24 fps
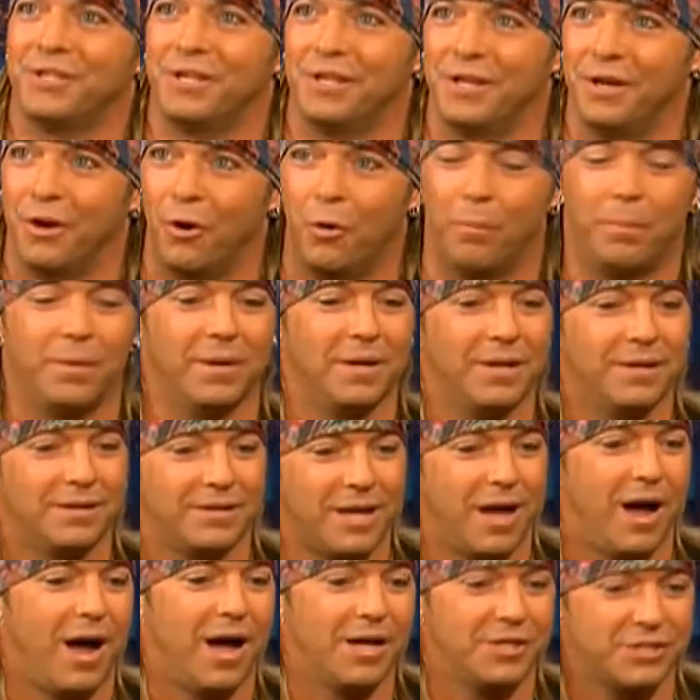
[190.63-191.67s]
It opened as the
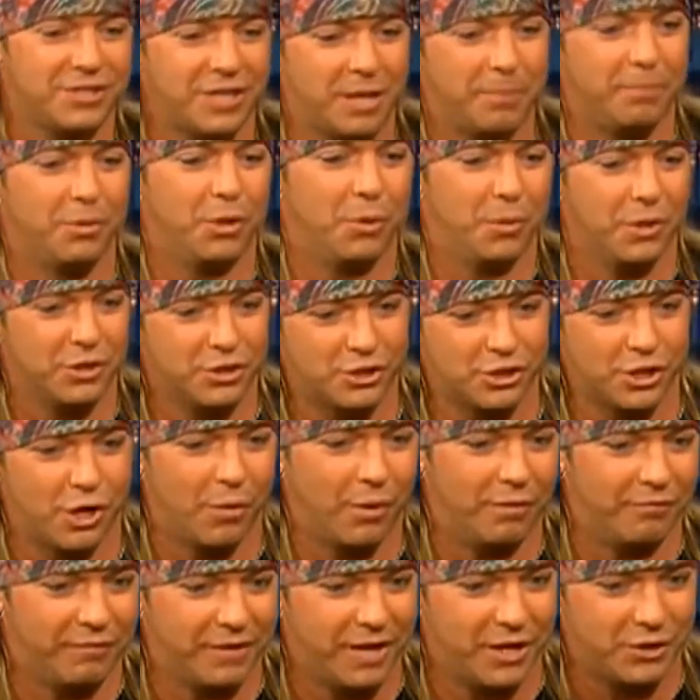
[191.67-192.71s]
highest debuting show
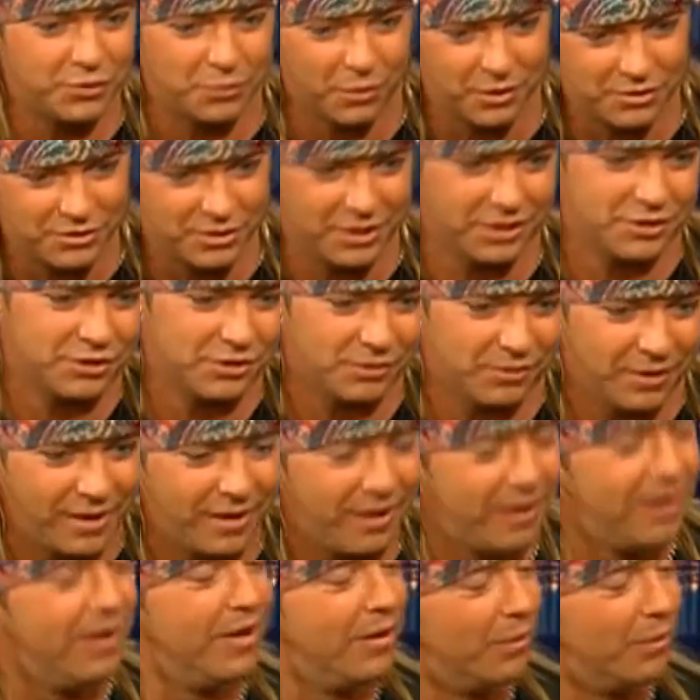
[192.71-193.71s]
on VH1's history, right?